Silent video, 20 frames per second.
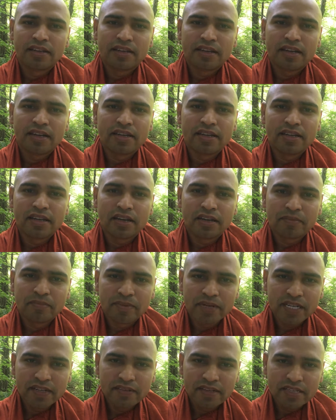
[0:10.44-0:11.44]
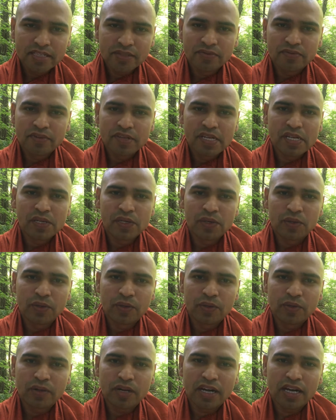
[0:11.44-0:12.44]
In our previous
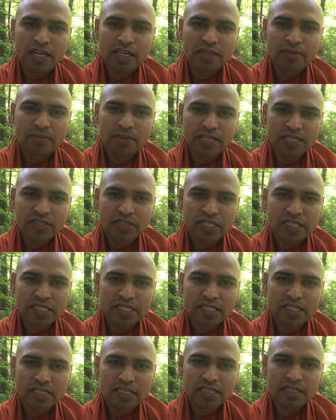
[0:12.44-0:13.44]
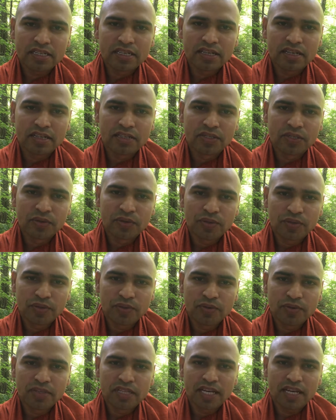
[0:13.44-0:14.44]
video, I mentioned to
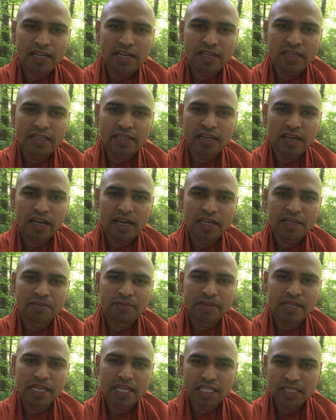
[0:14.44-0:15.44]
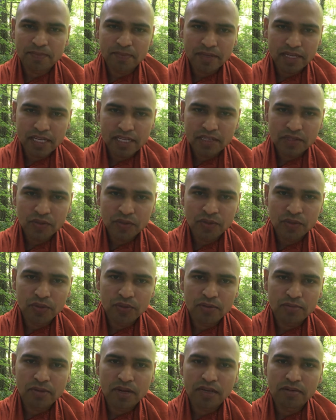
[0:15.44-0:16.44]
you that I may explain to you
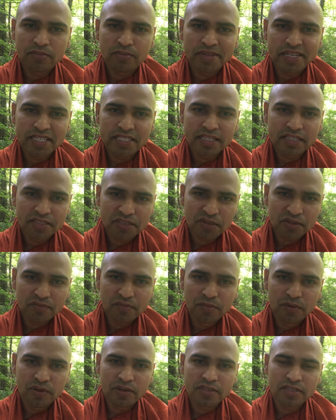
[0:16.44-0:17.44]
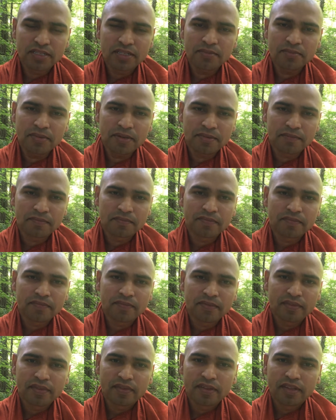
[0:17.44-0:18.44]
about basics of Buddhism.
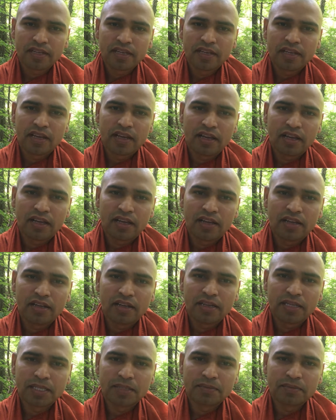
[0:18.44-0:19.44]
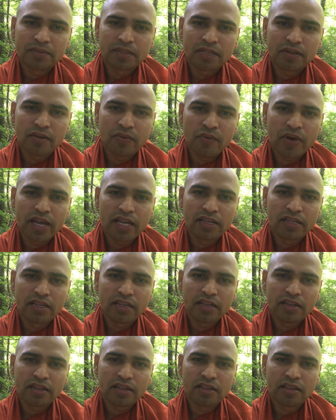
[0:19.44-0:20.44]

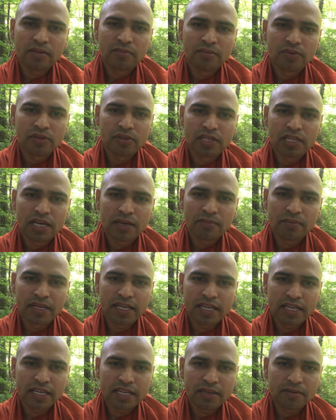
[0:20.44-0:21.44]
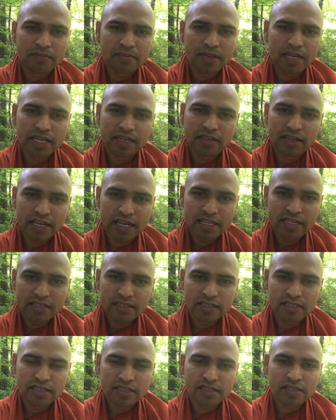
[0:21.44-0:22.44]
When the Buddha became
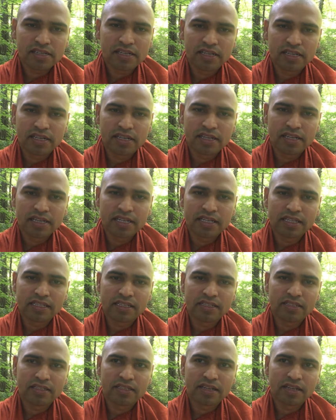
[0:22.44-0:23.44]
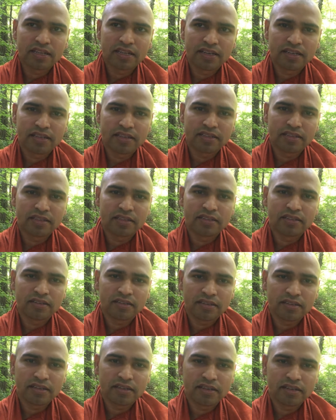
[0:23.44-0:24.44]
enlightened in his
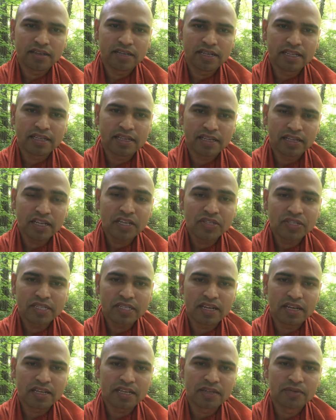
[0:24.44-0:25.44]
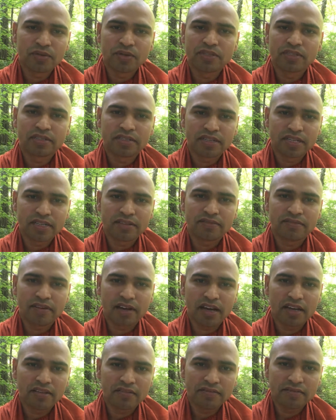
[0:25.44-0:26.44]
early age, like he was
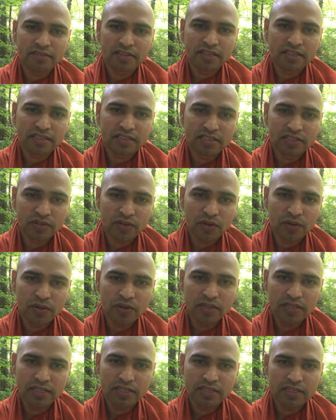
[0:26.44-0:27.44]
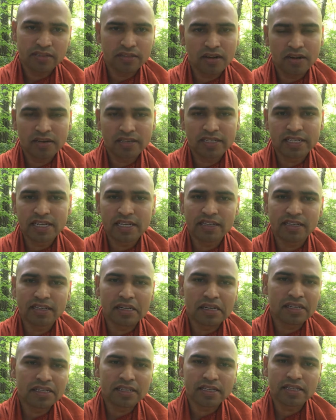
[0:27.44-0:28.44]
35 years old, not really
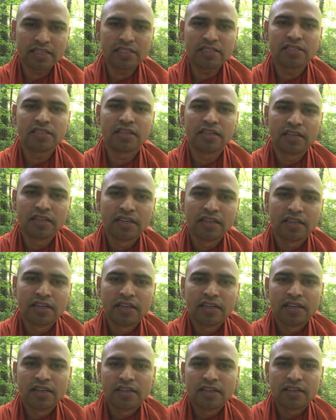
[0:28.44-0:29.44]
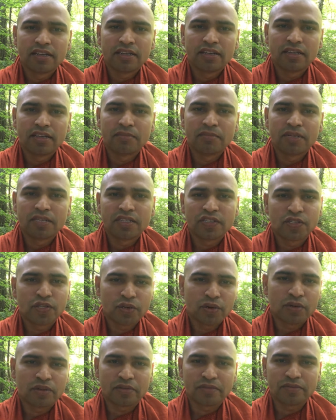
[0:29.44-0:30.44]
early age, but
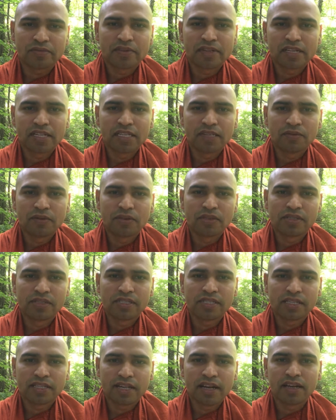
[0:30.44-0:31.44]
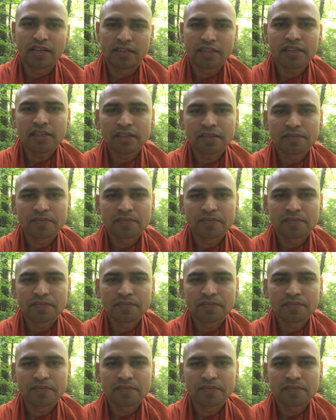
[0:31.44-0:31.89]
sort of, he was young.